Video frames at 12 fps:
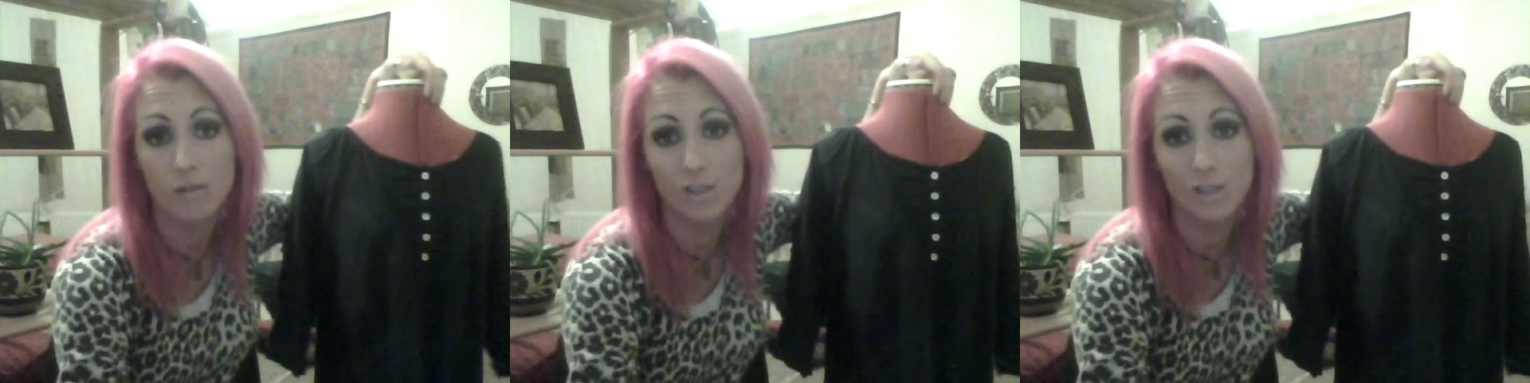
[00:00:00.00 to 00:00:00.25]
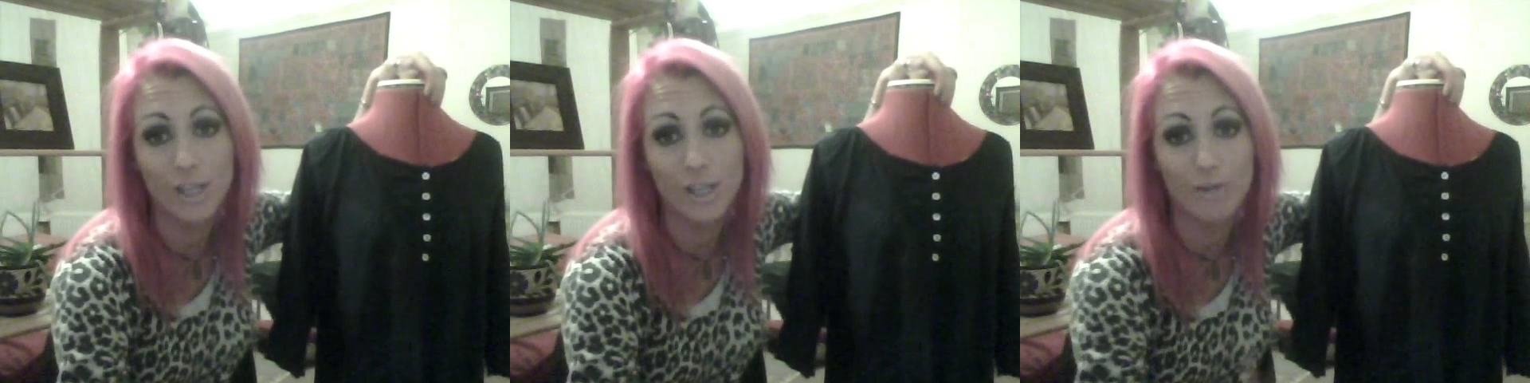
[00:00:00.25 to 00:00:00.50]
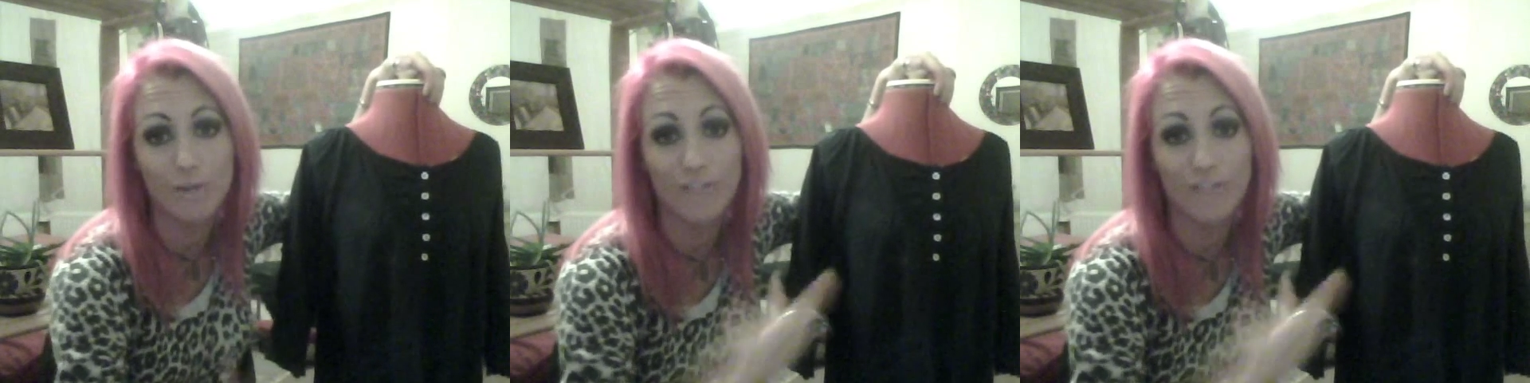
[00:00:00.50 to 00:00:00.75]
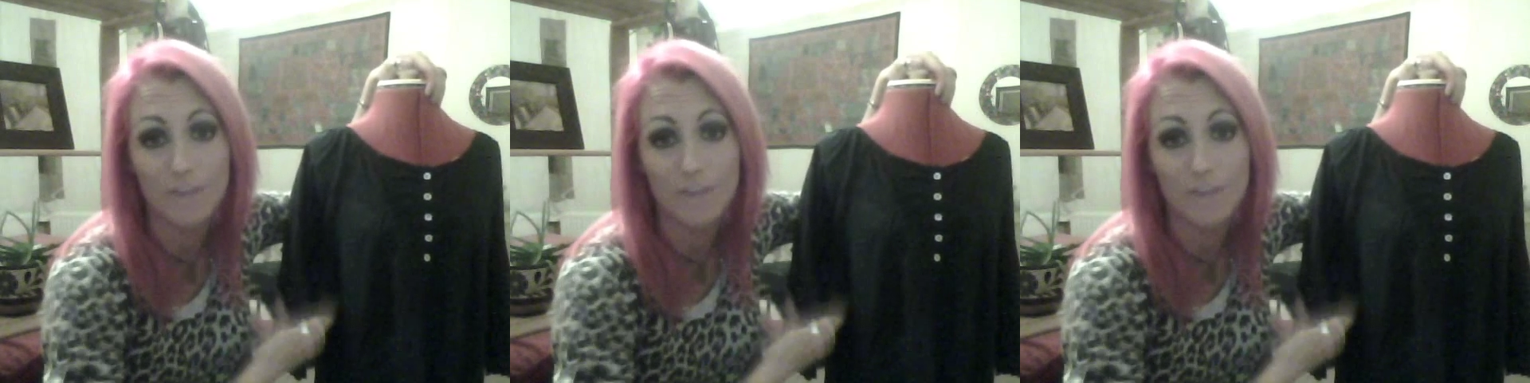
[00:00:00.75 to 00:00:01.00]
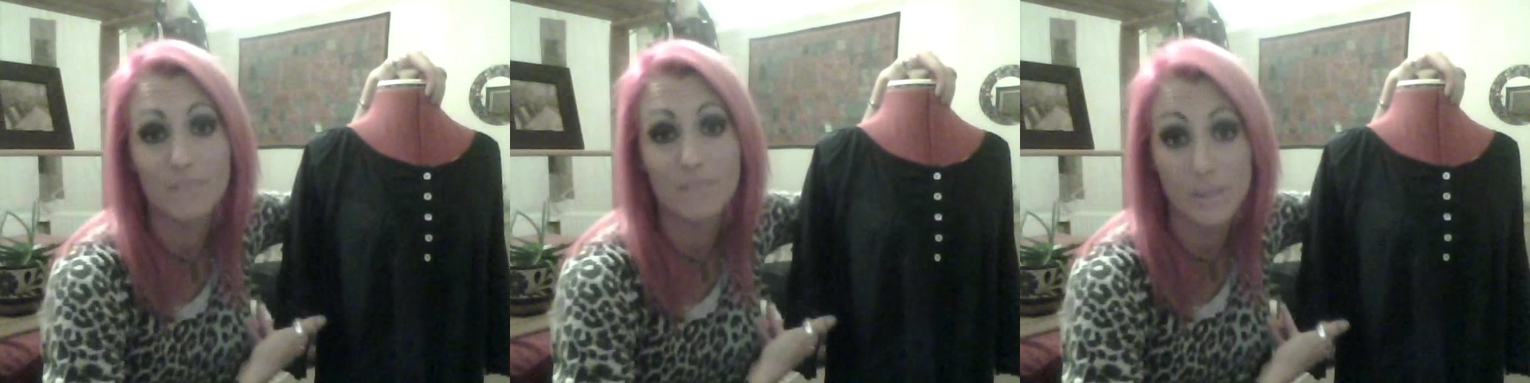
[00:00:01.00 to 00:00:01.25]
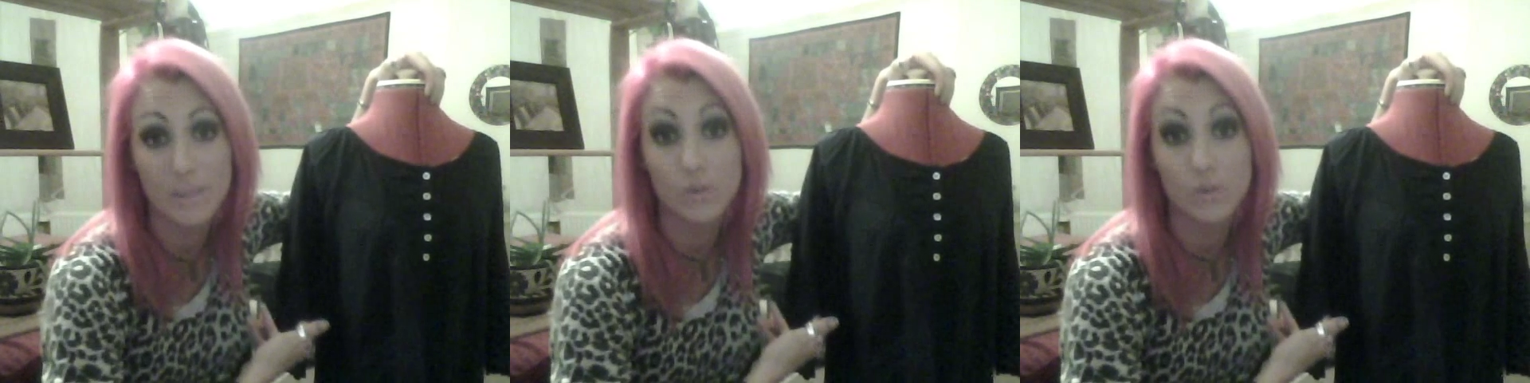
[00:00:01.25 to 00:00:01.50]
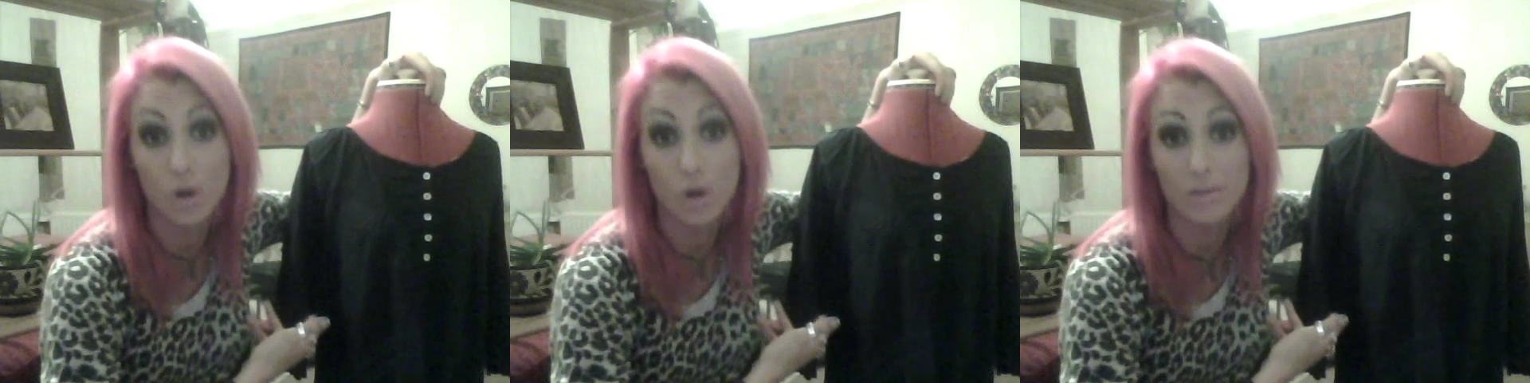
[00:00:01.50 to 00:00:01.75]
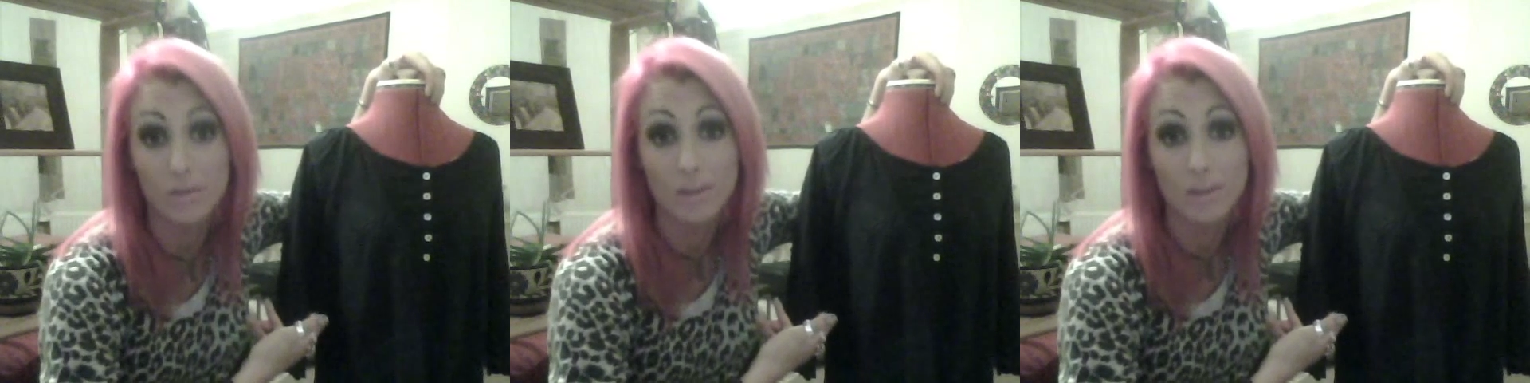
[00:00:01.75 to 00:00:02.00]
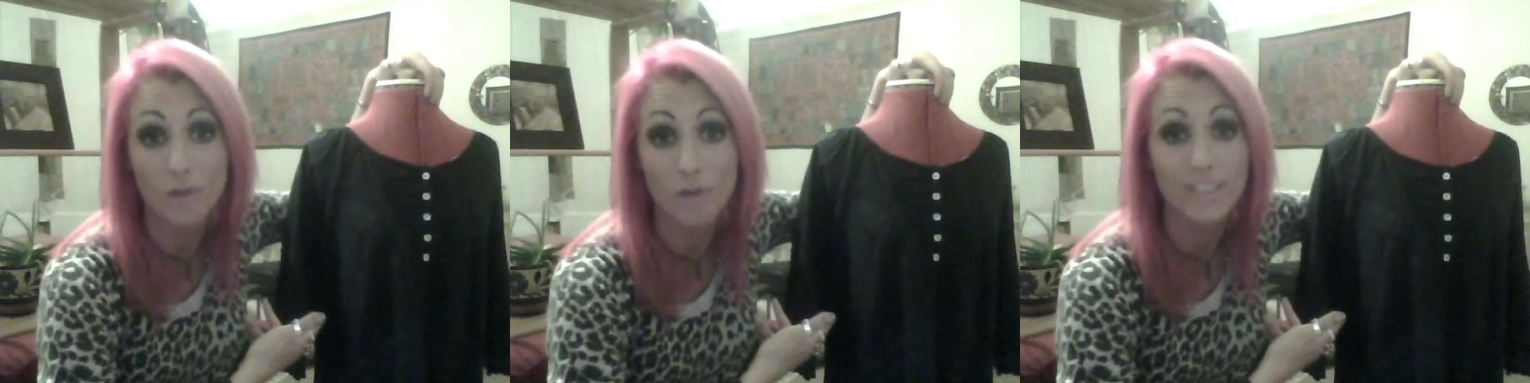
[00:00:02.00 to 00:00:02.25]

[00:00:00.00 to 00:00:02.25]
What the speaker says: enough, this cost me nothing.